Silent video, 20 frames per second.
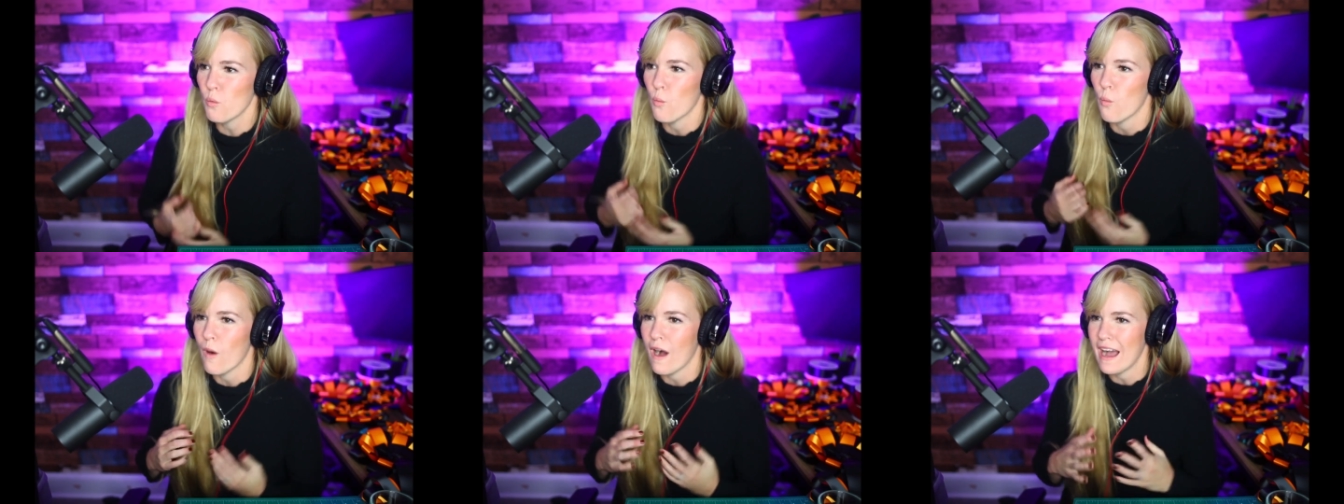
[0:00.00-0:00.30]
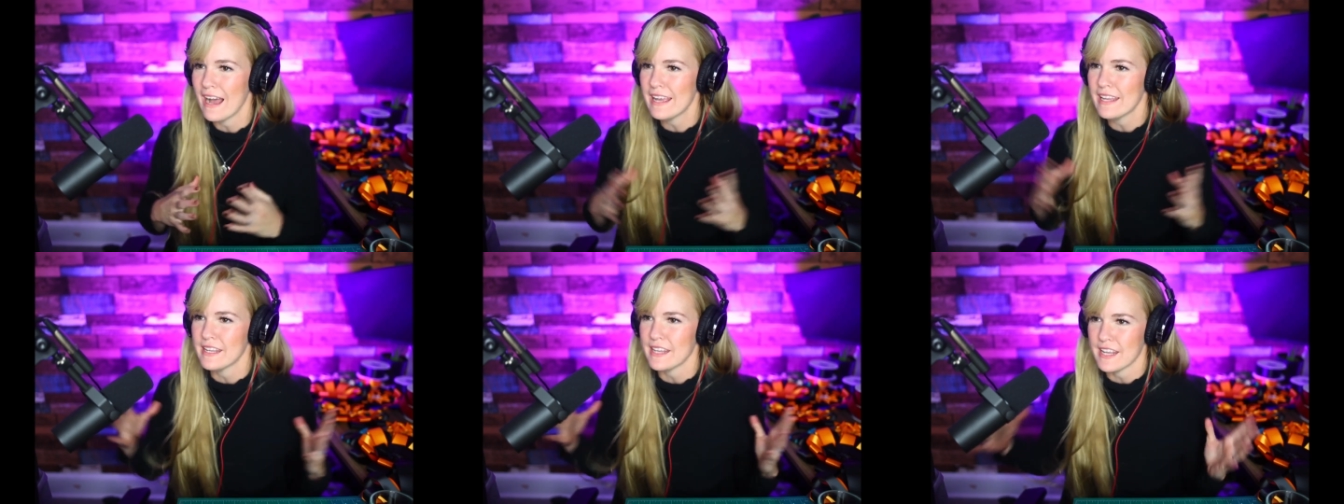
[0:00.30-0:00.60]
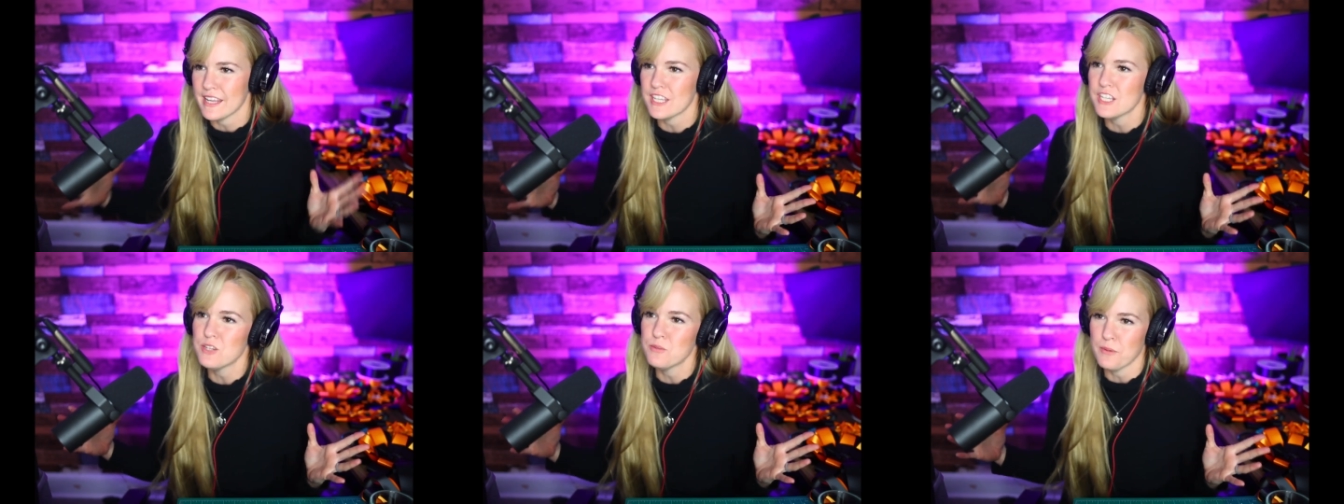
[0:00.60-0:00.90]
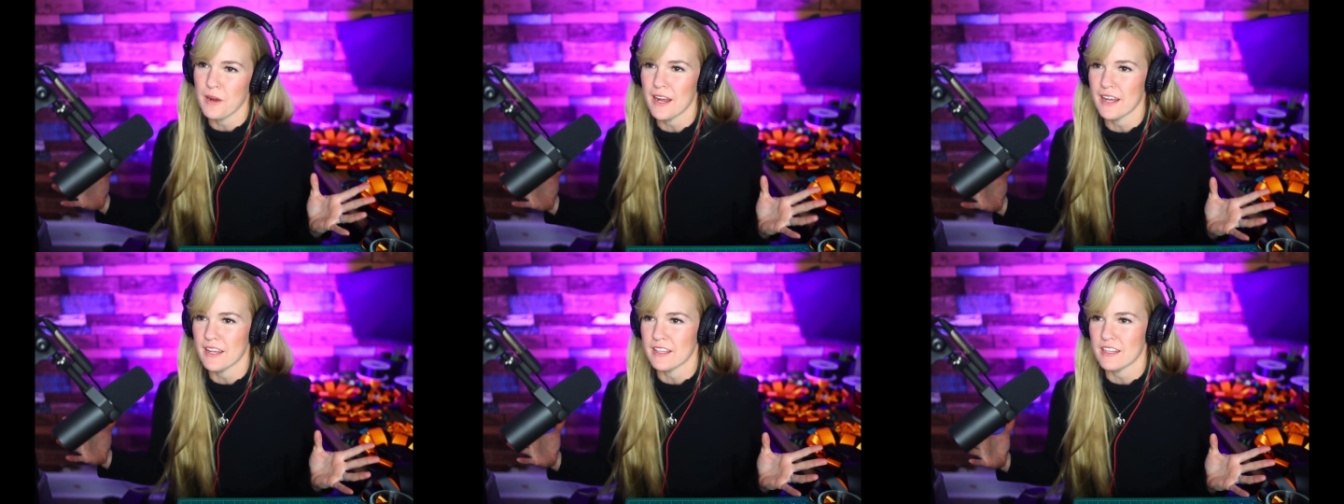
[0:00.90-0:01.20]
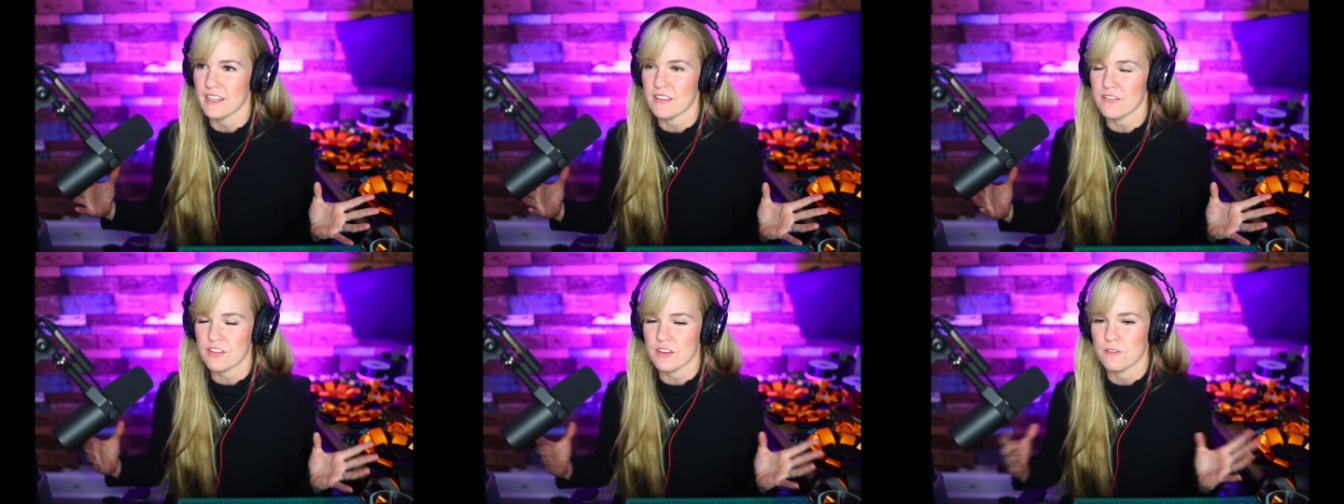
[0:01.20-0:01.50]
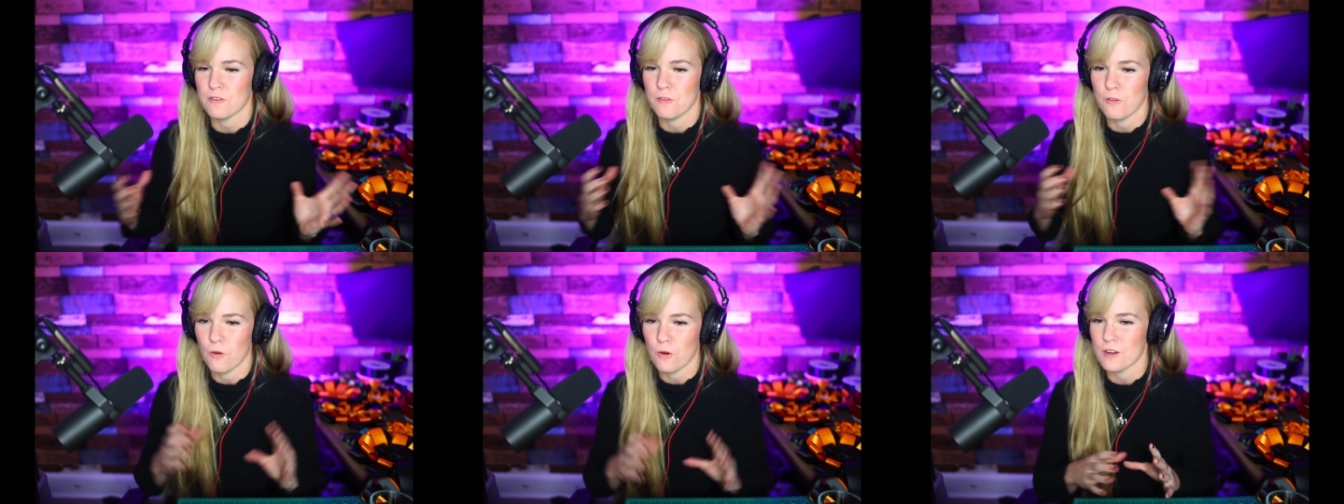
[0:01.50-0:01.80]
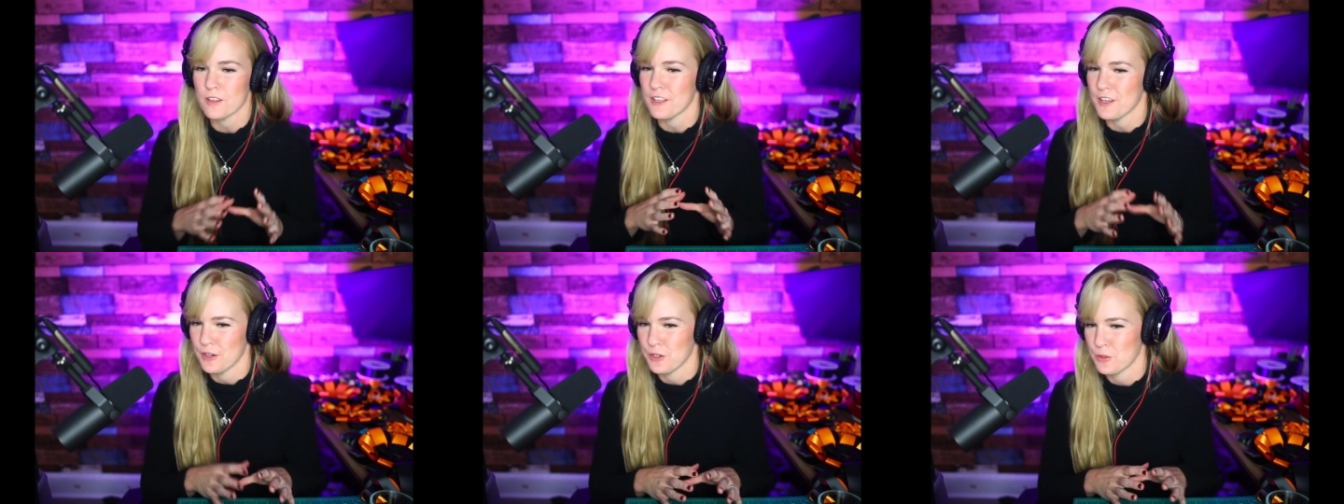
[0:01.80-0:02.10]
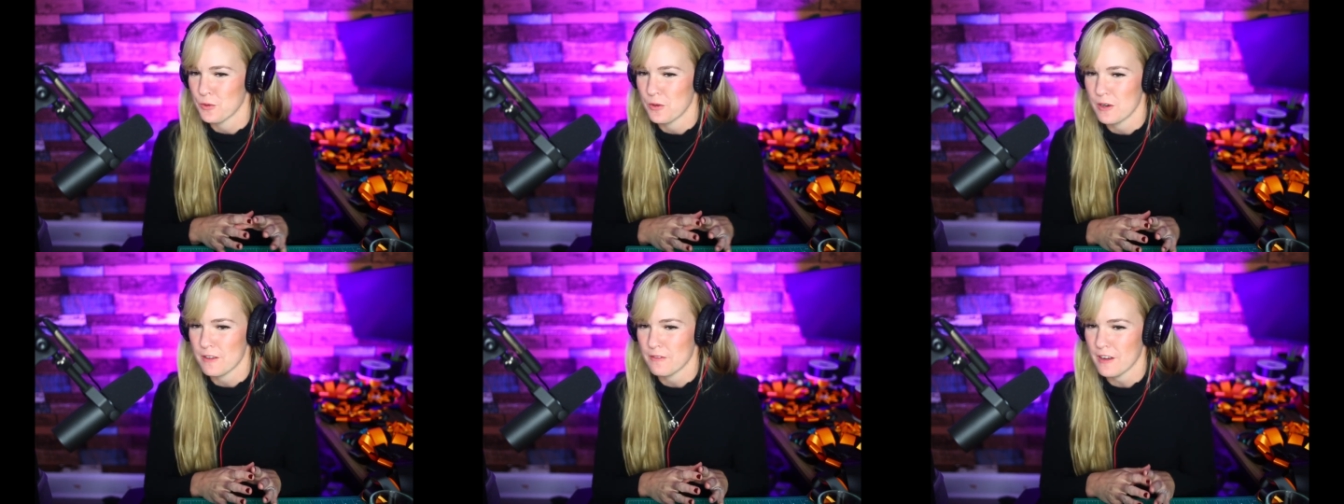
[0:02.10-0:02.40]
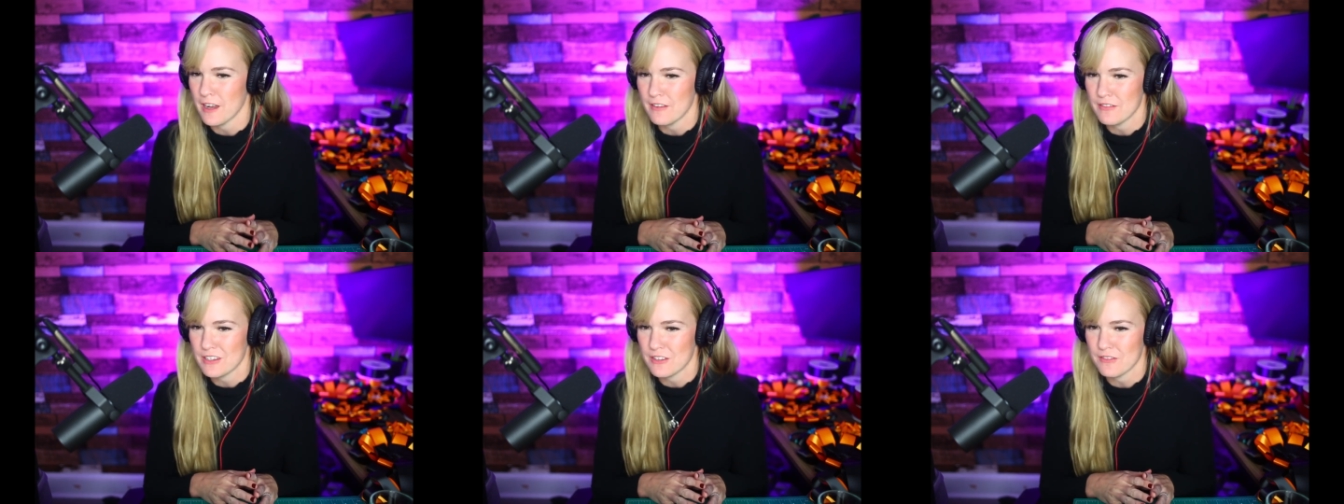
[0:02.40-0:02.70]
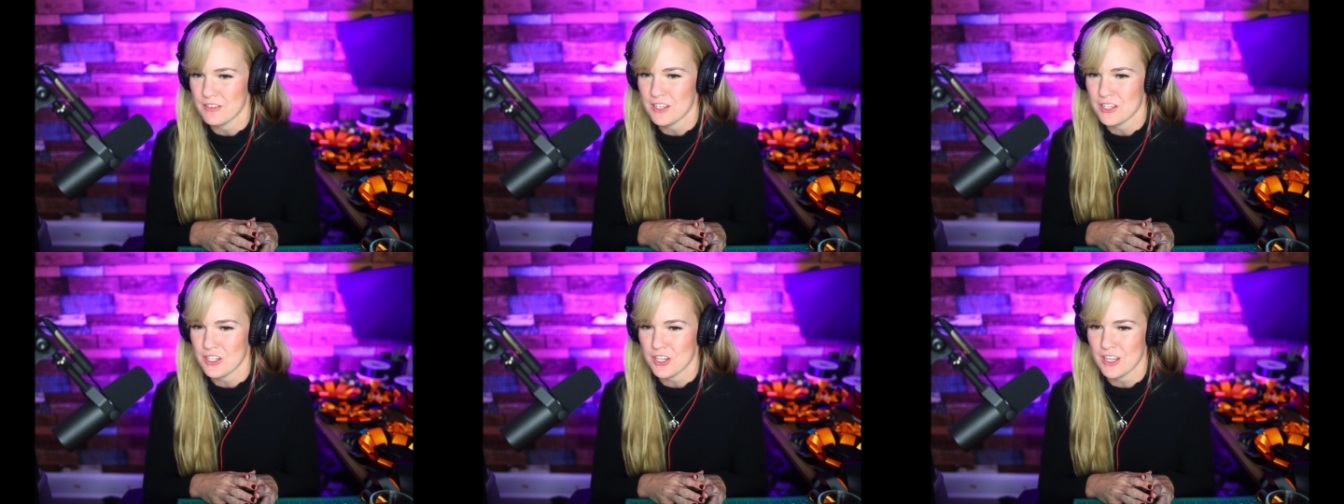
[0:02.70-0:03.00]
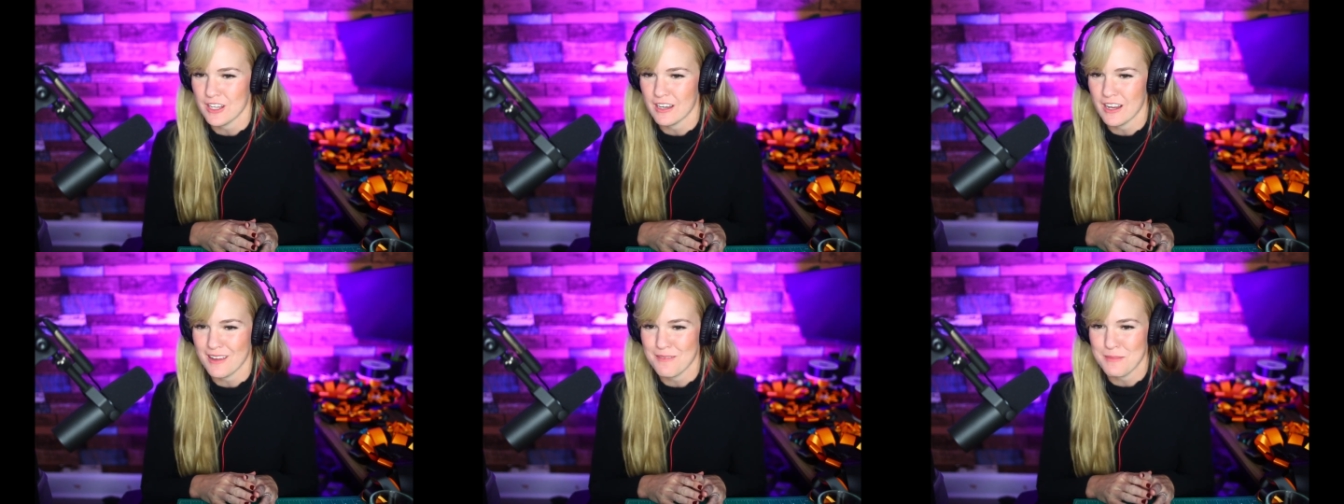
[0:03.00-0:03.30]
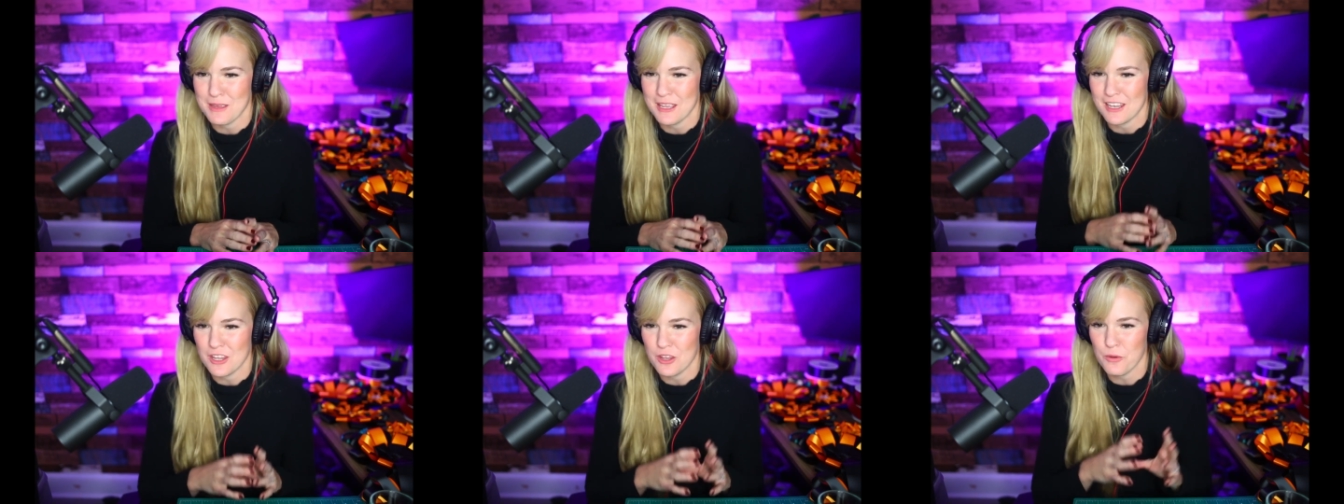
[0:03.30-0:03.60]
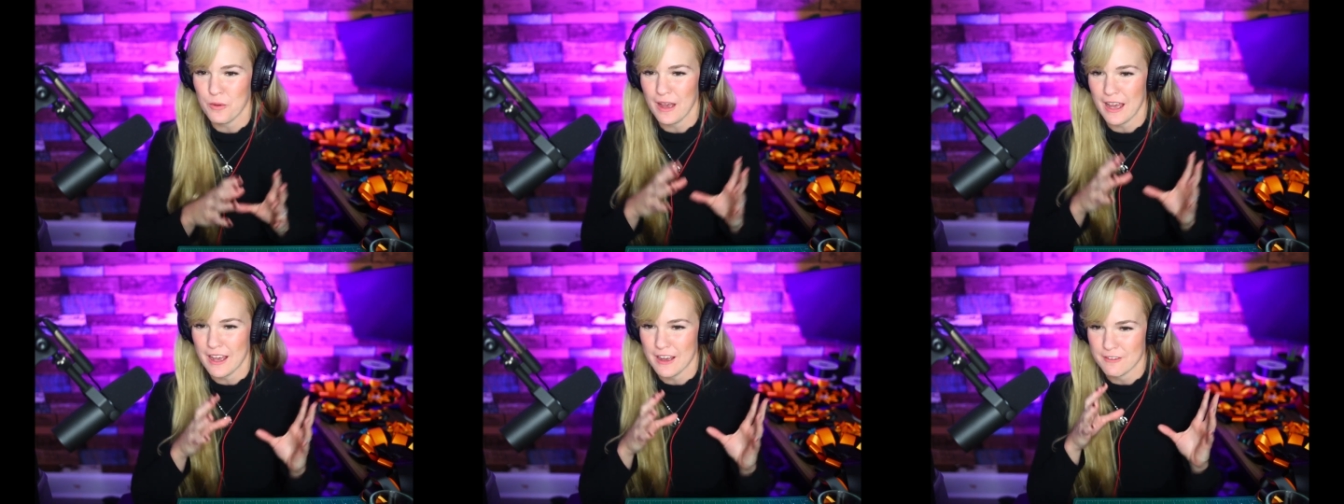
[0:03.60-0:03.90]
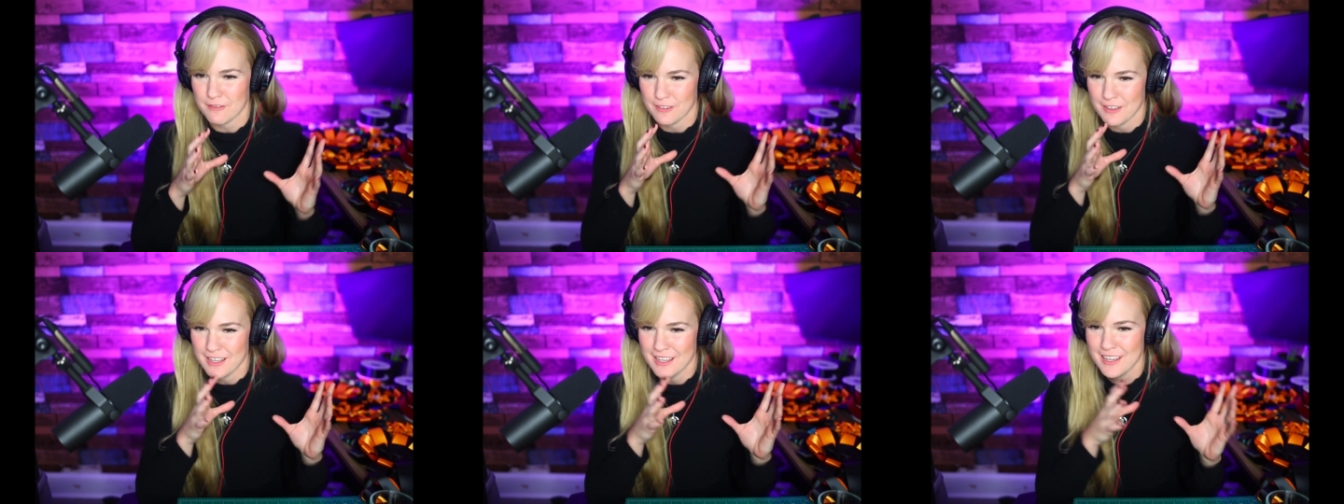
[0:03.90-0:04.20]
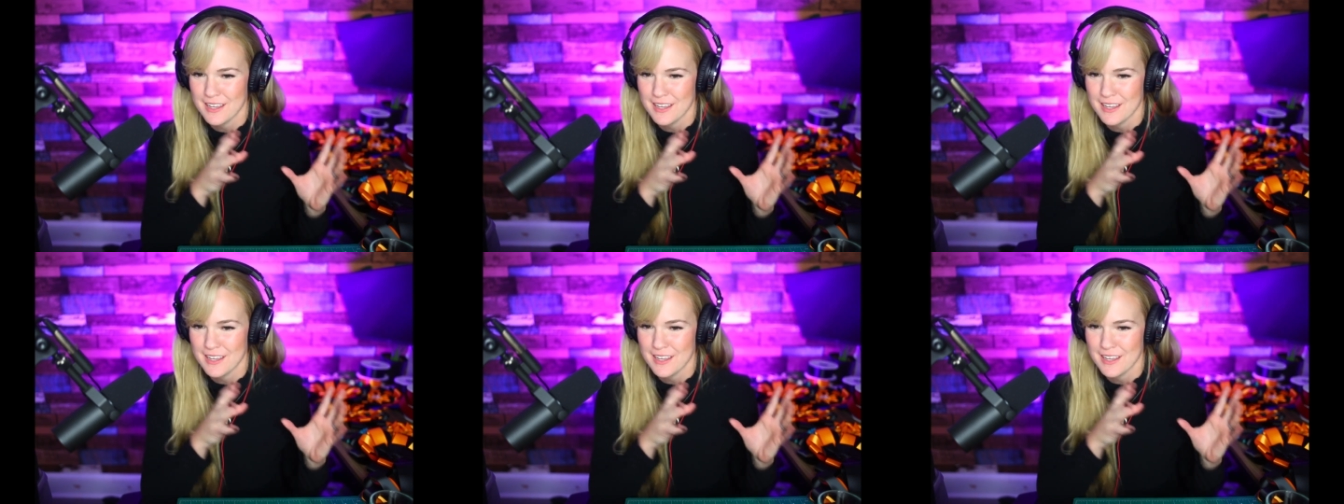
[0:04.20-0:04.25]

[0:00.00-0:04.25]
wide age bracket even for the 0 025 division. I mean, you have yeah.